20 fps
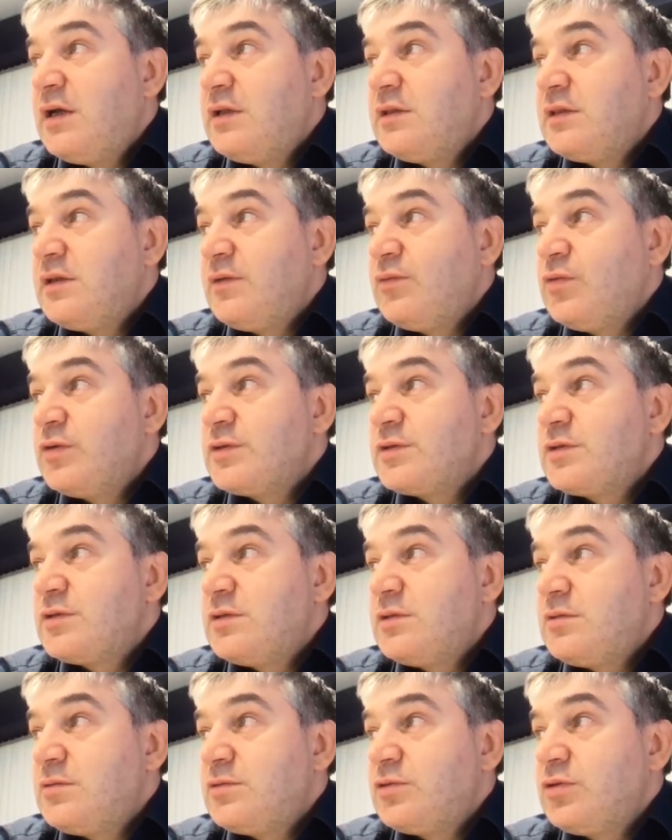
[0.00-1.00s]
And there
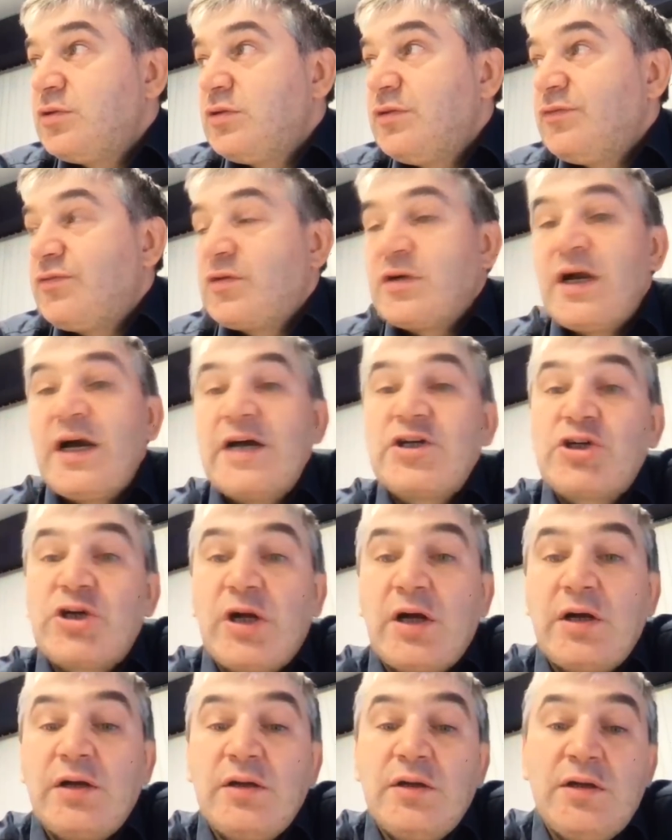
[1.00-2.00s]
was sort of
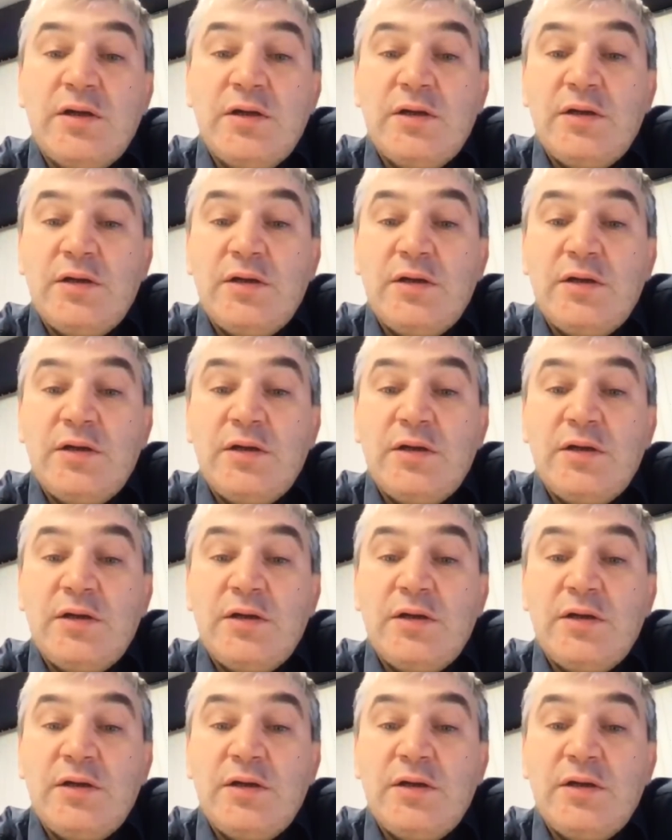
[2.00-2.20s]
Russia,